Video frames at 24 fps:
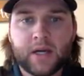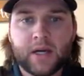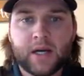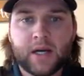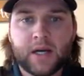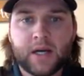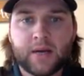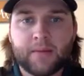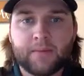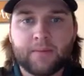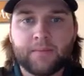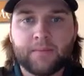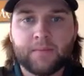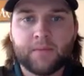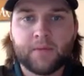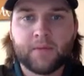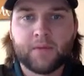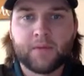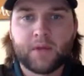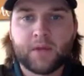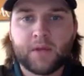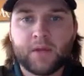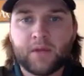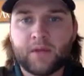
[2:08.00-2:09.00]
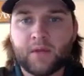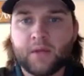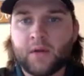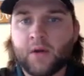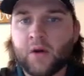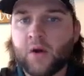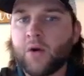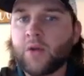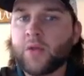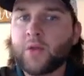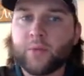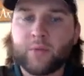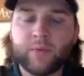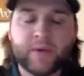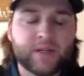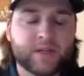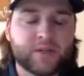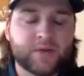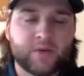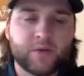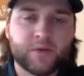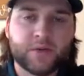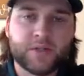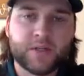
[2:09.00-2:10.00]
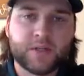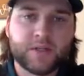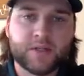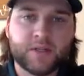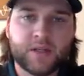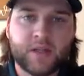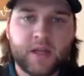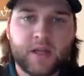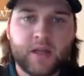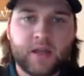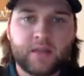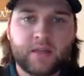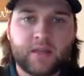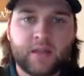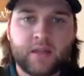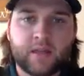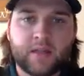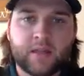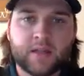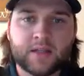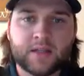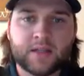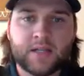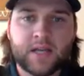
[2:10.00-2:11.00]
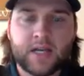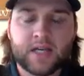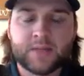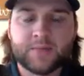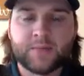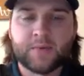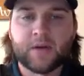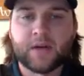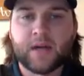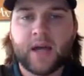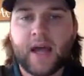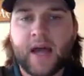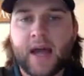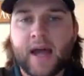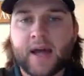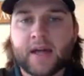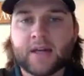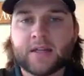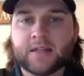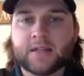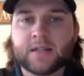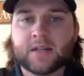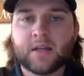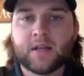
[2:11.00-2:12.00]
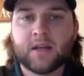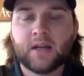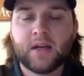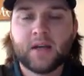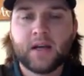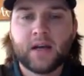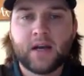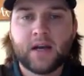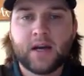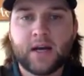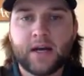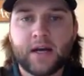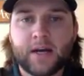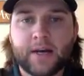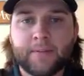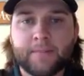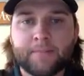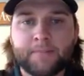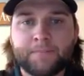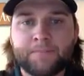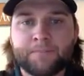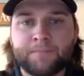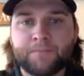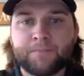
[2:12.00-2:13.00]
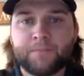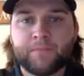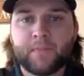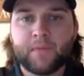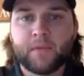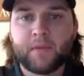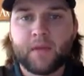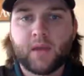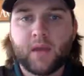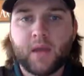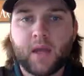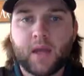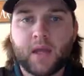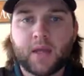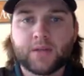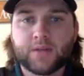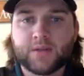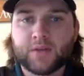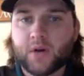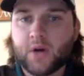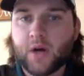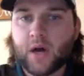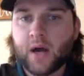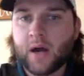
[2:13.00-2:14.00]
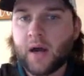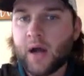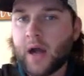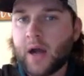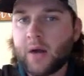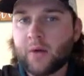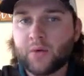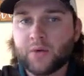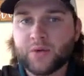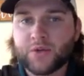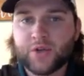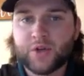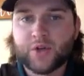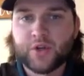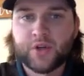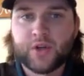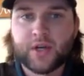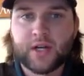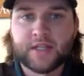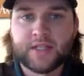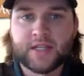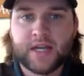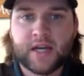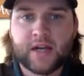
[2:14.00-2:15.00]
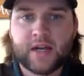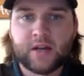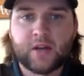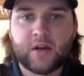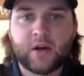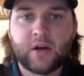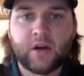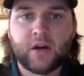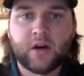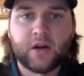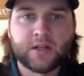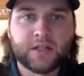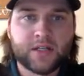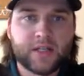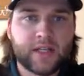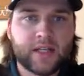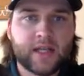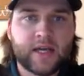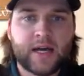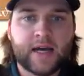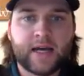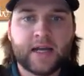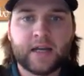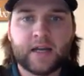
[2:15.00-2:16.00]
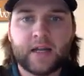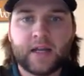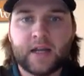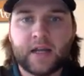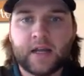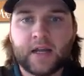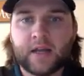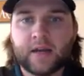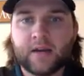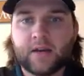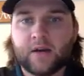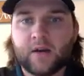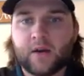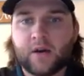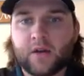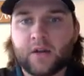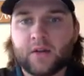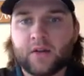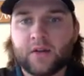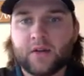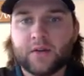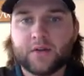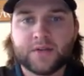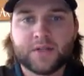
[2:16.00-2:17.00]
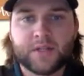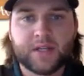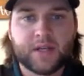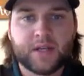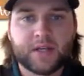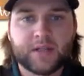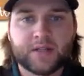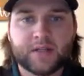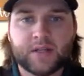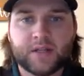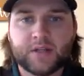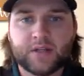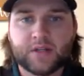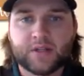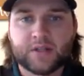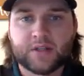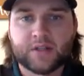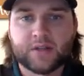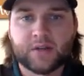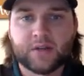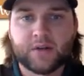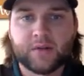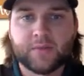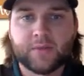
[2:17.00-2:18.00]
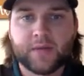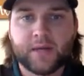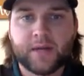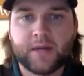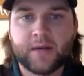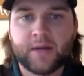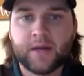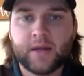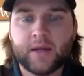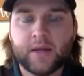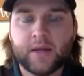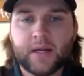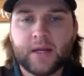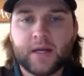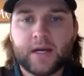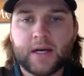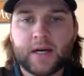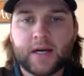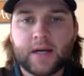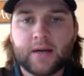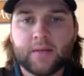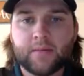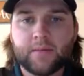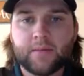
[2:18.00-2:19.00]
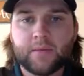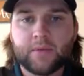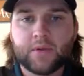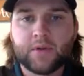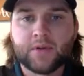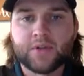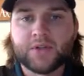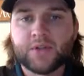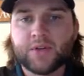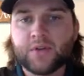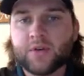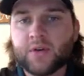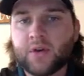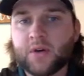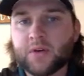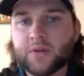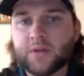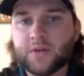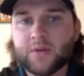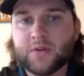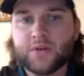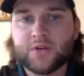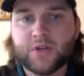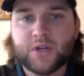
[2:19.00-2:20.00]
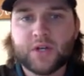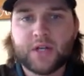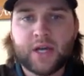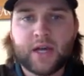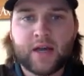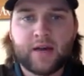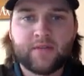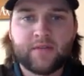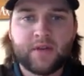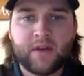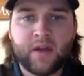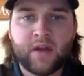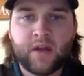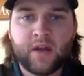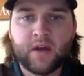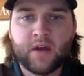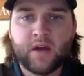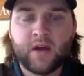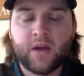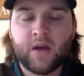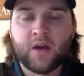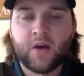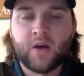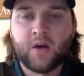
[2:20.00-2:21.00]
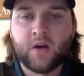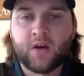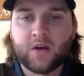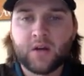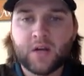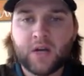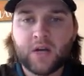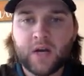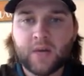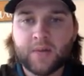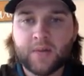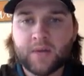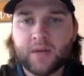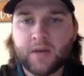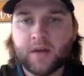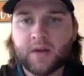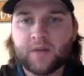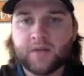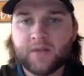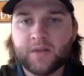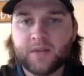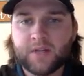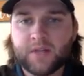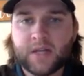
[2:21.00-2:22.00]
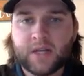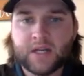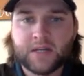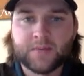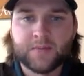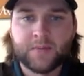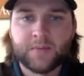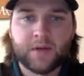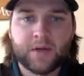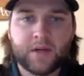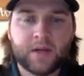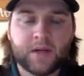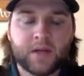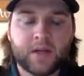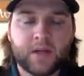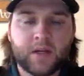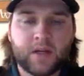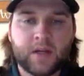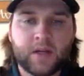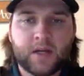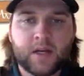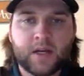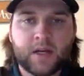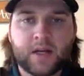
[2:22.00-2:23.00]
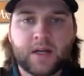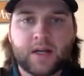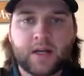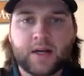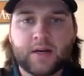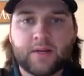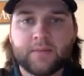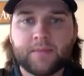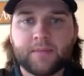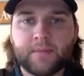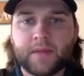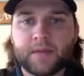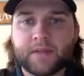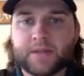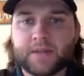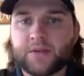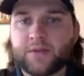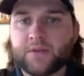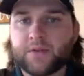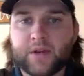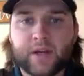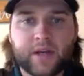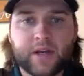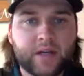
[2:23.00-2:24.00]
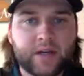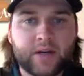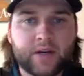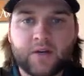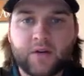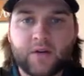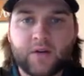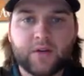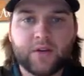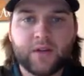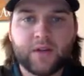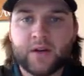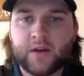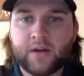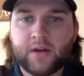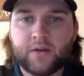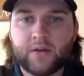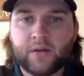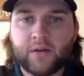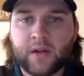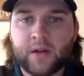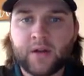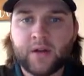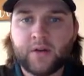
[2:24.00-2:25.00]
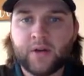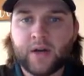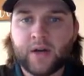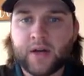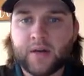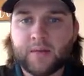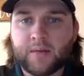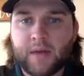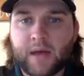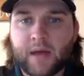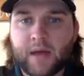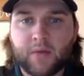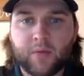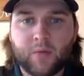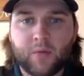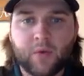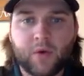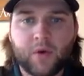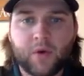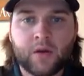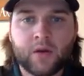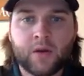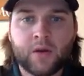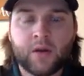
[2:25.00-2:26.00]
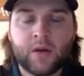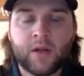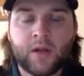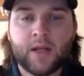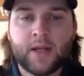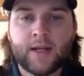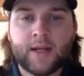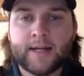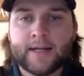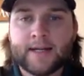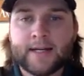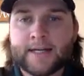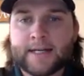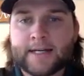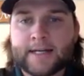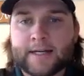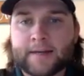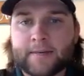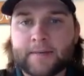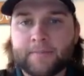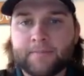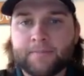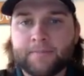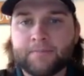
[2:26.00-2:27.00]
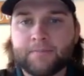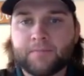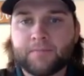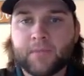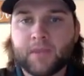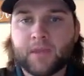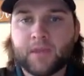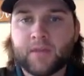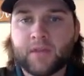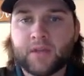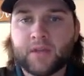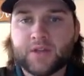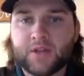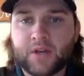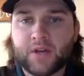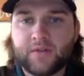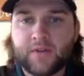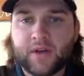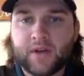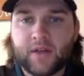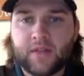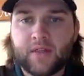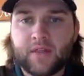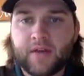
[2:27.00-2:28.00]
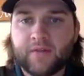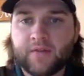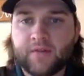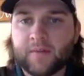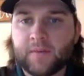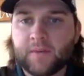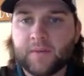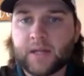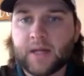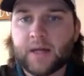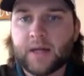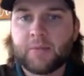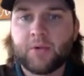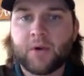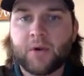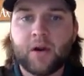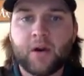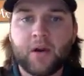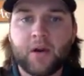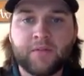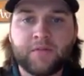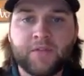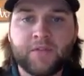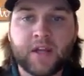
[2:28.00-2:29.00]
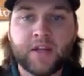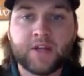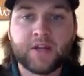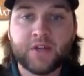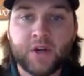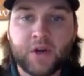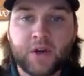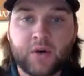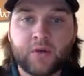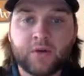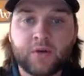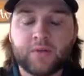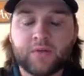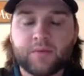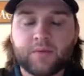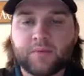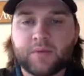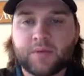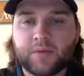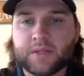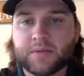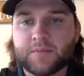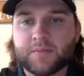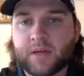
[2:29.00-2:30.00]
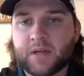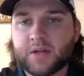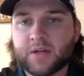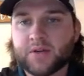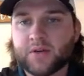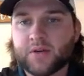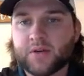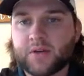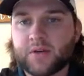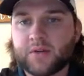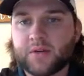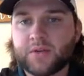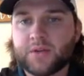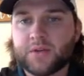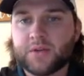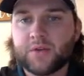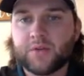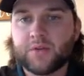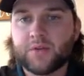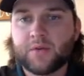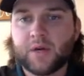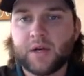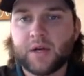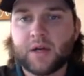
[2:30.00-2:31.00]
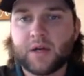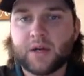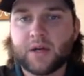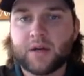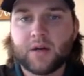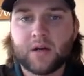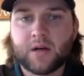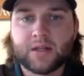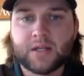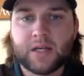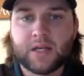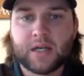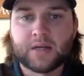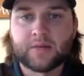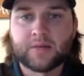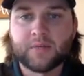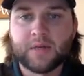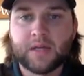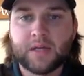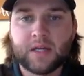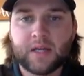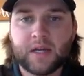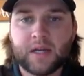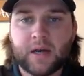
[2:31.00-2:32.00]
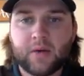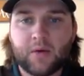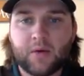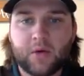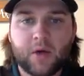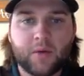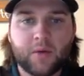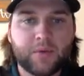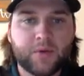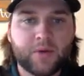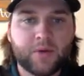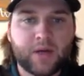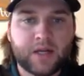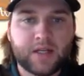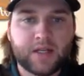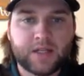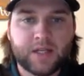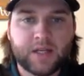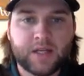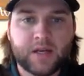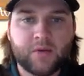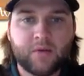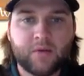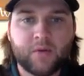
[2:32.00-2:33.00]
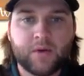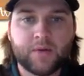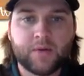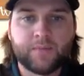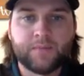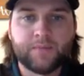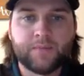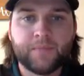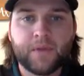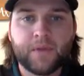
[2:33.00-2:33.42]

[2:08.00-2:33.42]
all the resources that this textbook has. And so I will show you guys how to log on to that and all of those things in just a little bit. Your student also should have a hard copy of the textbook. It's green, called Integrated Math 1. They should have gotten that from the library. If they don't, please make sure to contact me and I will help you guys get one.